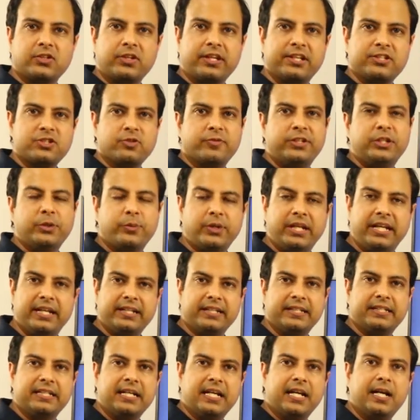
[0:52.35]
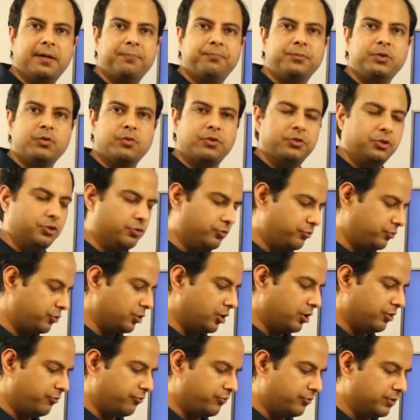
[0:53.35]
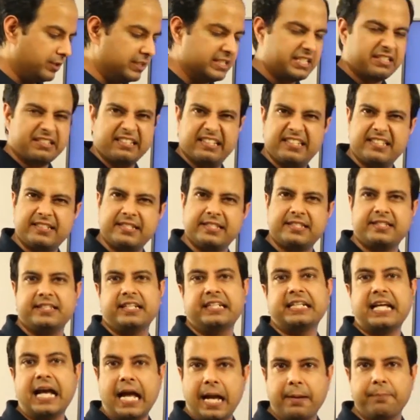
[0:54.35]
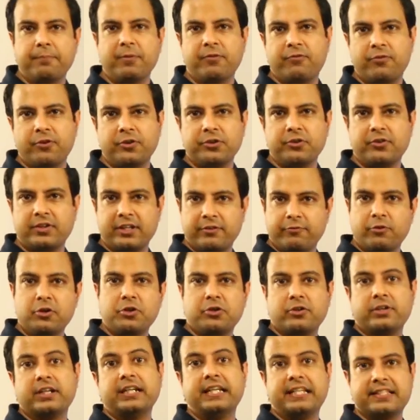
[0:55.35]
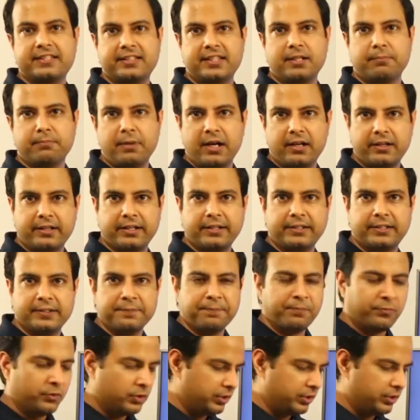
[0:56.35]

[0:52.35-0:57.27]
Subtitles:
Okay, so when you create an app, you want to sort of stress test that app before you want to release in the market.